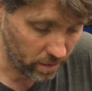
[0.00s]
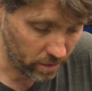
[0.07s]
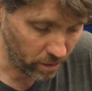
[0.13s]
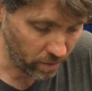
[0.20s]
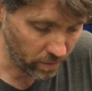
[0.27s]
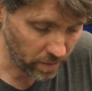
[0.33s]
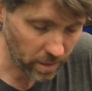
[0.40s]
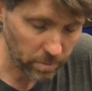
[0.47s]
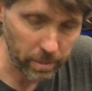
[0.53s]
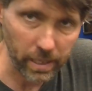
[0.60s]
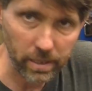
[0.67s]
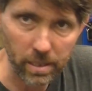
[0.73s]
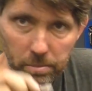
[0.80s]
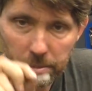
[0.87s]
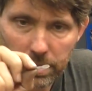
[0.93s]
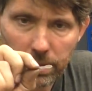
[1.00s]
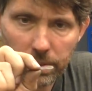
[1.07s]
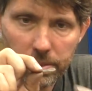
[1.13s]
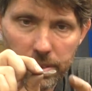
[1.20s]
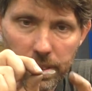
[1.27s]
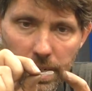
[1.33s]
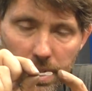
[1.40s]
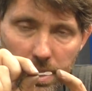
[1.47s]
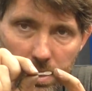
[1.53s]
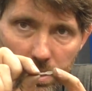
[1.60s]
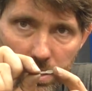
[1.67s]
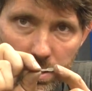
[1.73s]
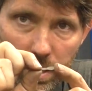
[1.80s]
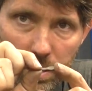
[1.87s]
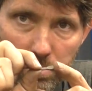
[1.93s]
sort of suspect that because
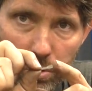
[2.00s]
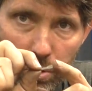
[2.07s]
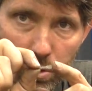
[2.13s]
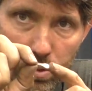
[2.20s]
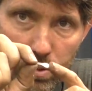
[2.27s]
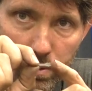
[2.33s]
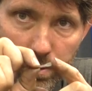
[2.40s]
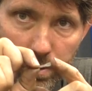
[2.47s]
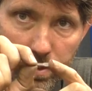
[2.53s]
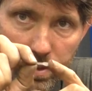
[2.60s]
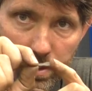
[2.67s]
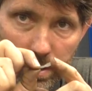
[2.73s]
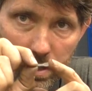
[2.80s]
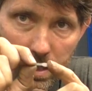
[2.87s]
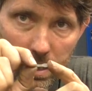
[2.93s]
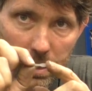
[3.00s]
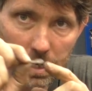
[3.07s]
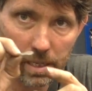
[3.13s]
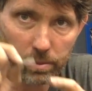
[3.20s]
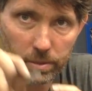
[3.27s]
they move here,